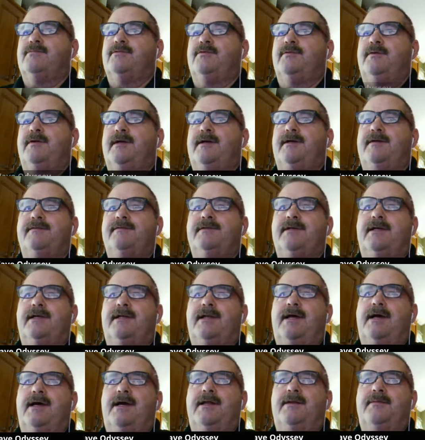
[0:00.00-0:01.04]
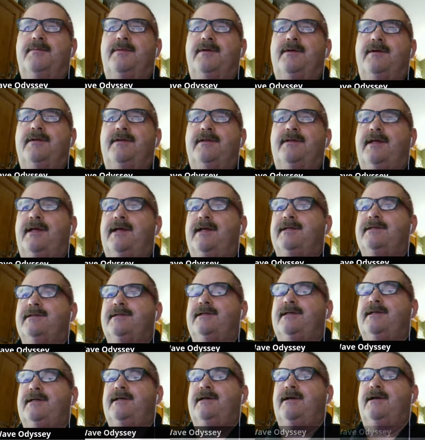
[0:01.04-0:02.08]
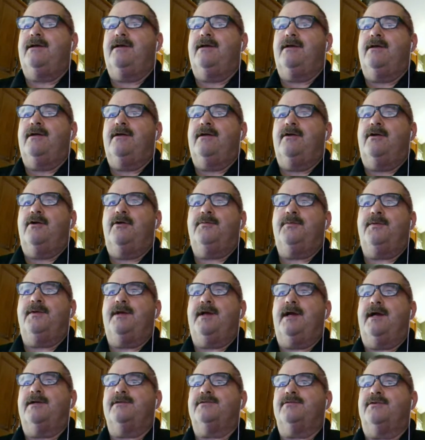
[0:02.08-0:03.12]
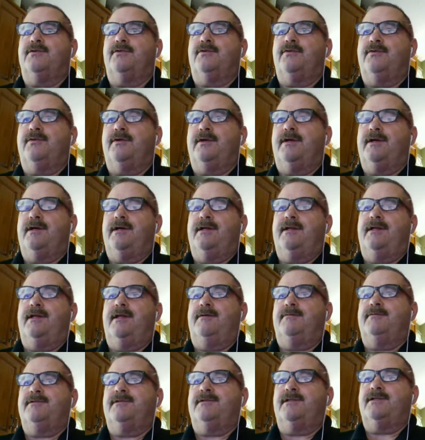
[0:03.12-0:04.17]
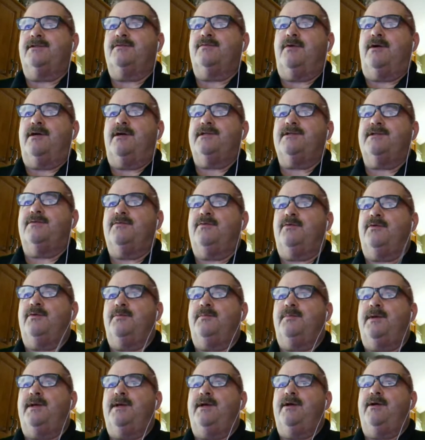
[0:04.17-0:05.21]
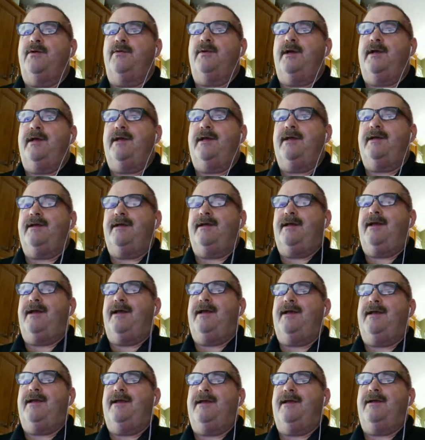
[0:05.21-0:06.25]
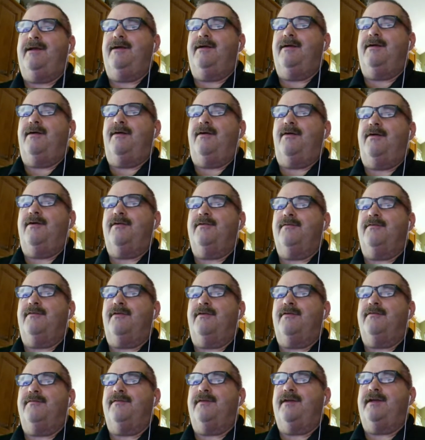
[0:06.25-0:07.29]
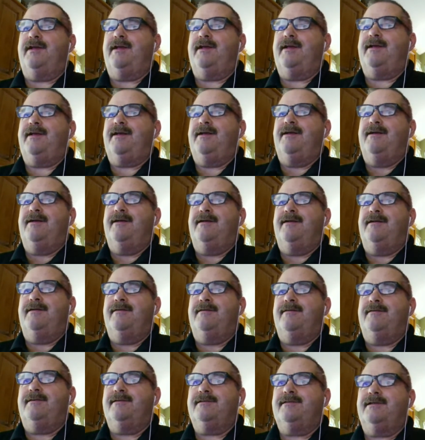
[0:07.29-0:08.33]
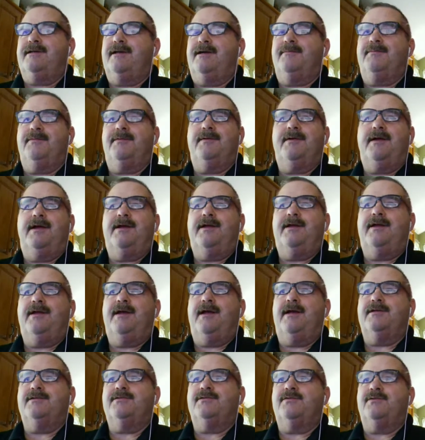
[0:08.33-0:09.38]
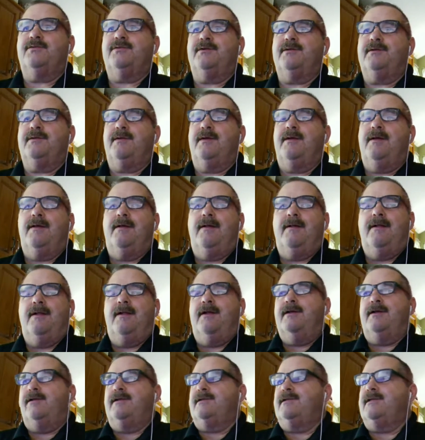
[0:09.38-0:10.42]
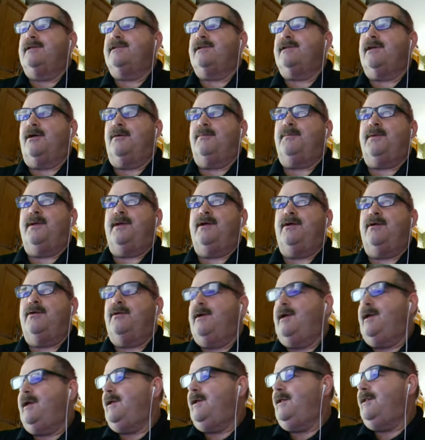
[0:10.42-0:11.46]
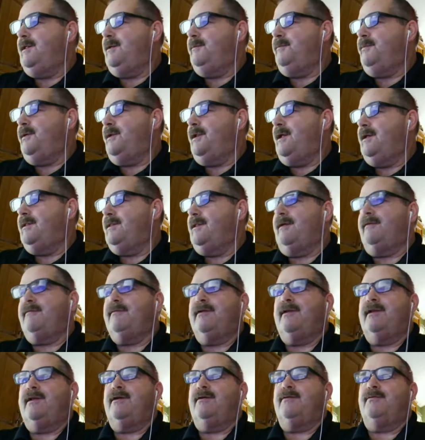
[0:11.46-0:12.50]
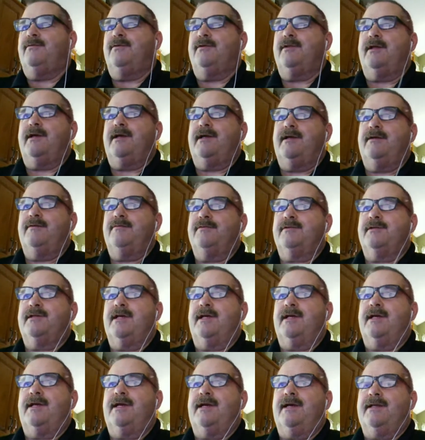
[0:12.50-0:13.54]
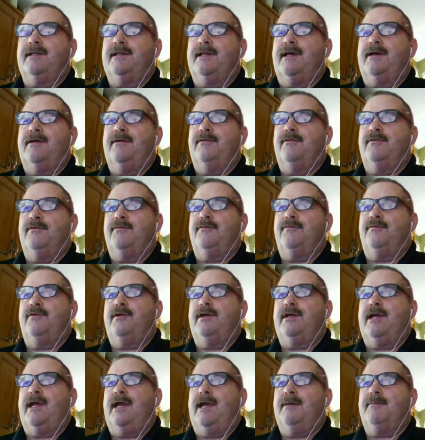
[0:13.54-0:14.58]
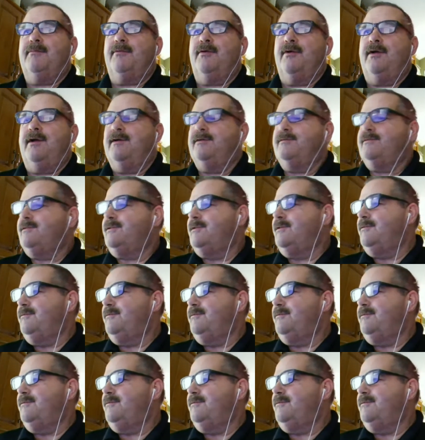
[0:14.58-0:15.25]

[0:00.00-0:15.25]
Blue Waves saying hi to Bill and Nancy. Hope you guys are doing good. I was just watching more POA. Hey, Art of RV. What's up? How you guys doing? Just saw POA. They put out that video where they was getting kicked out of their free campground.